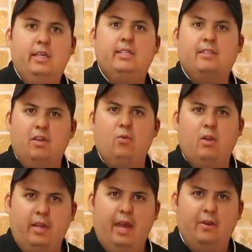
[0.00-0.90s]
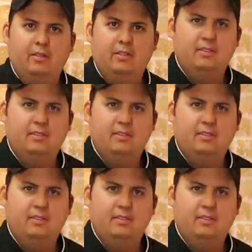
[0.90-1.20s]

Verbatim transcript: It's gonna work out.